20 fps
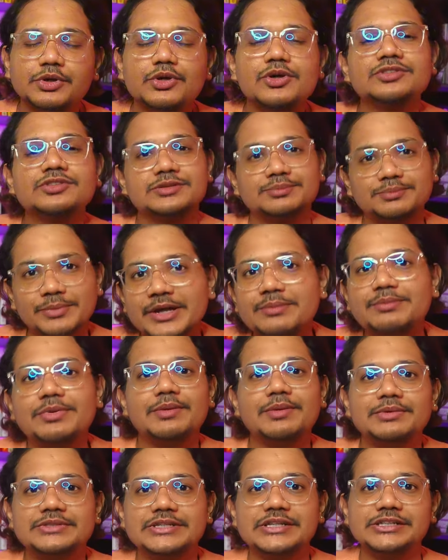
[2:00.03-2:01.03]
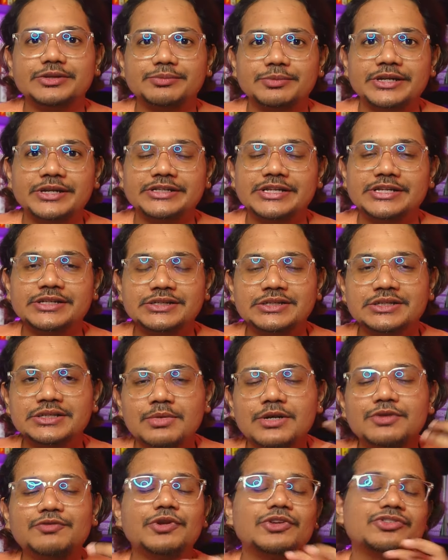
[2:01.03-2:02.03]
because it might be a bit intimidating.
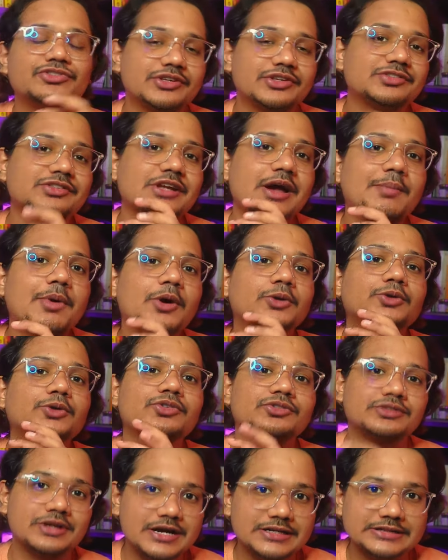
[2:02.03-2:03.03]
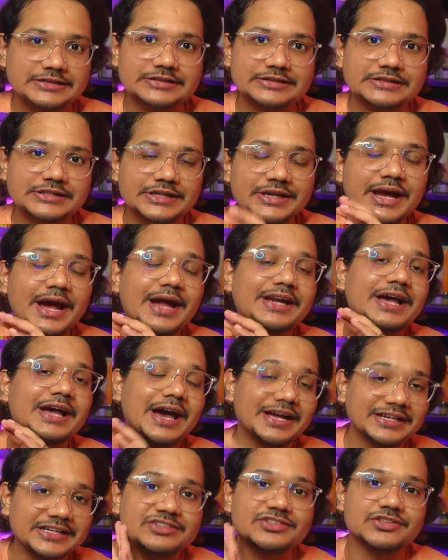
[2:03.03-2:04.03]
But if you're just about to start earning, I'd
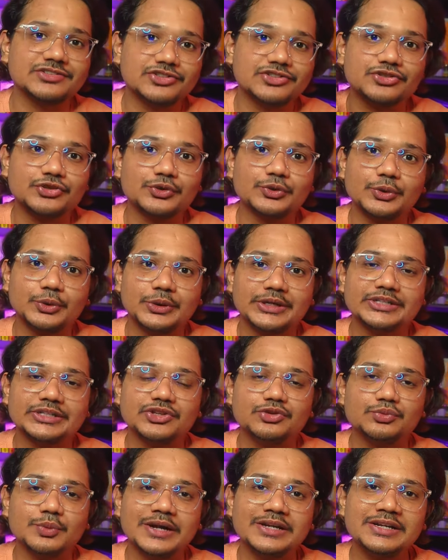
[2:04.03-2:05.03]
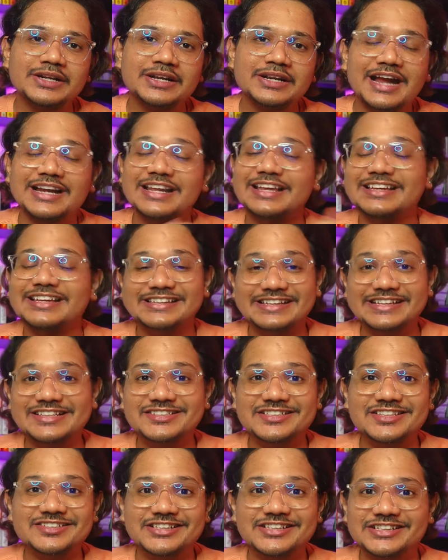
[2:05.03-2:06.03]
highly suggest you to read this one. And I can
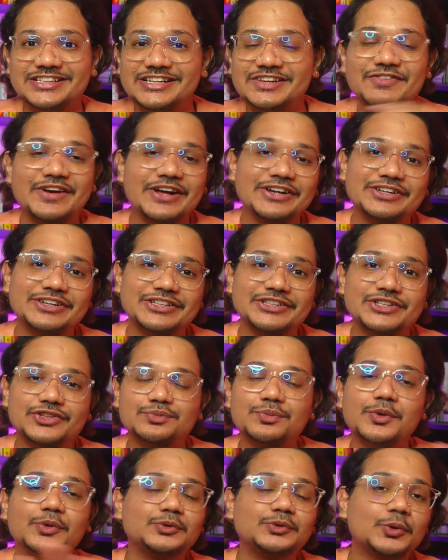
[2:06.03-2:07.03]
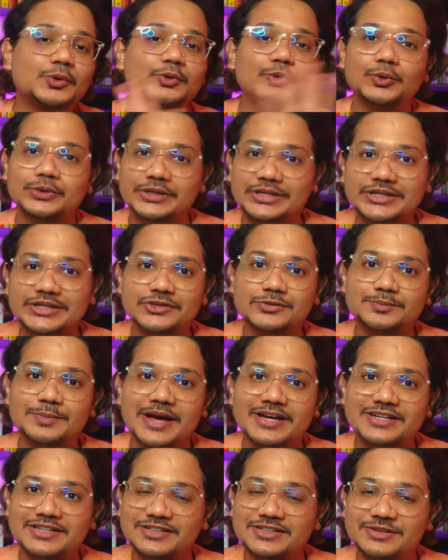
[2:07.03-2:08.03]
easily say that if I had read this book two to three years
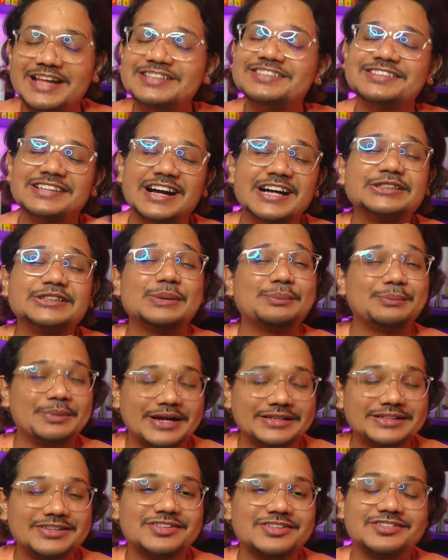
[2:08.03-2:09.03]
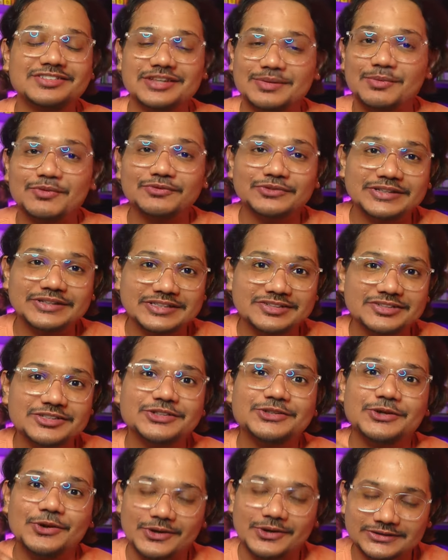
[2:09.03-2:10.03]
back and started practicing some of the things
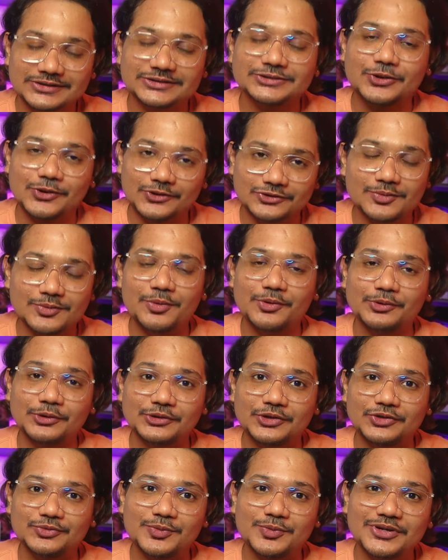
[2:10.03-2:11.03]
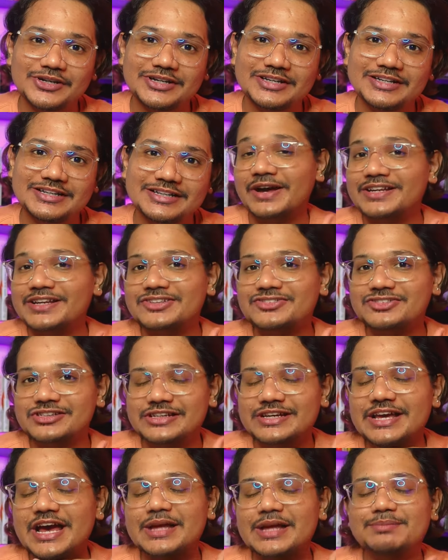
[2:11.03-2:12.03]
that the author talks about in this book,
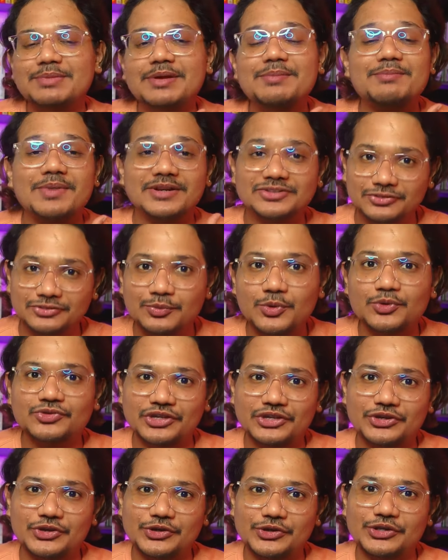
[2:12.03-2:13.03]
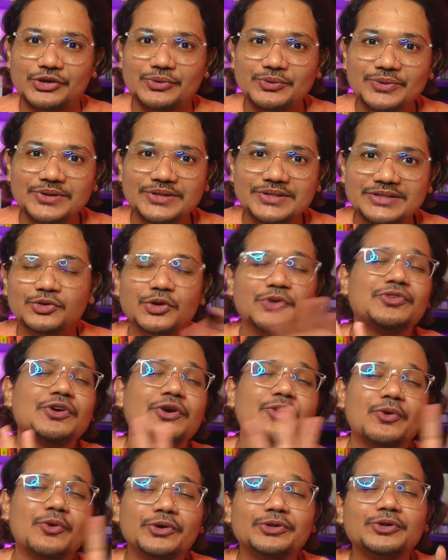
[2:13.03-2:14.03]
financially, I'd be much more secure now. So if
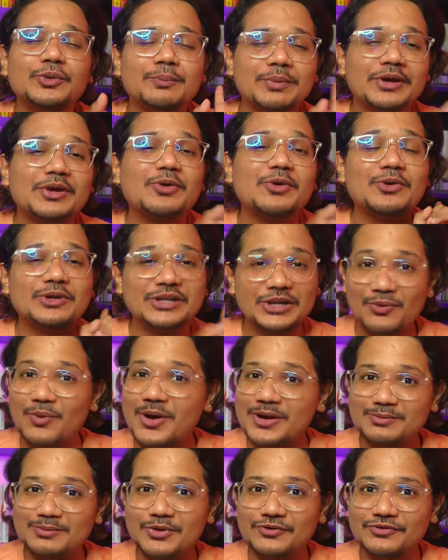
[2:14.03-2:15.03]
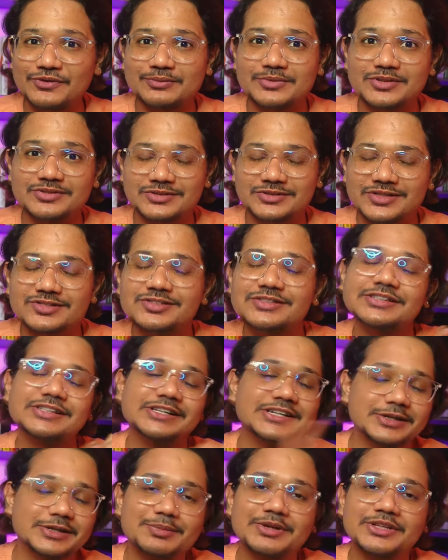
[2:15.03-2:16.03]
you're going to pick only one book from this list,
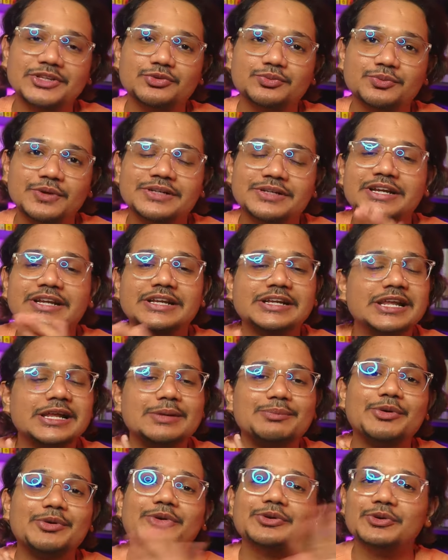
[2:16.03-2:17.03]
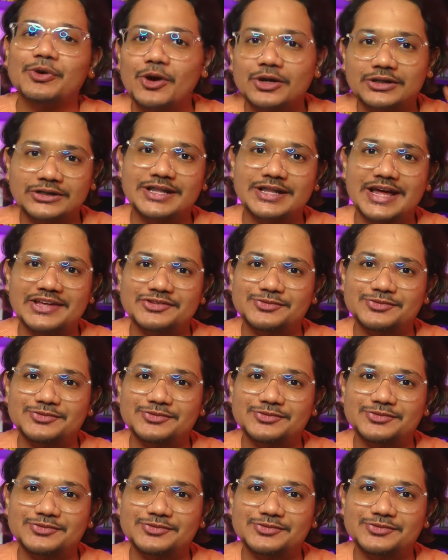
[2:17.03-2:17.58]
let it be this one. It'll help you in all other